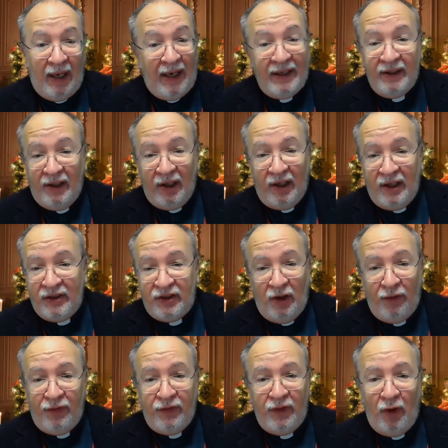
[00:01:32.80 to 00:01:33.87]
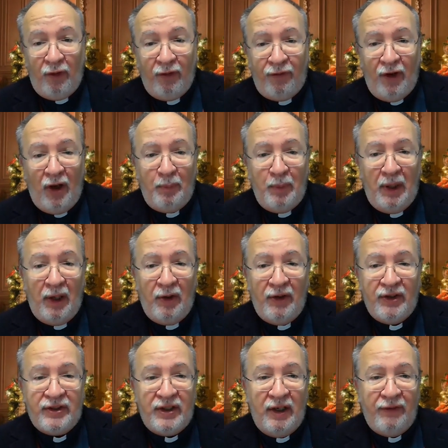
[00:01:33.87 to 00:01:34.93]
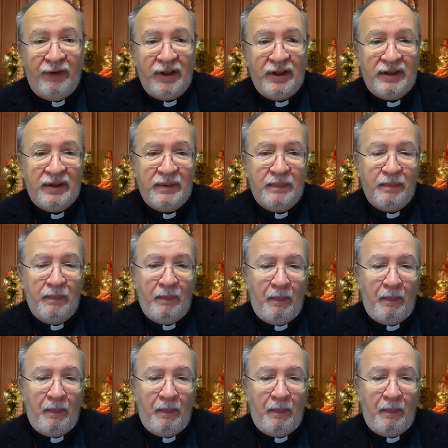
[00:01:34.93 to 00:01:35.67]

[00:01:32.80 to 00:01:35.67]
Anger is often not far below the surface.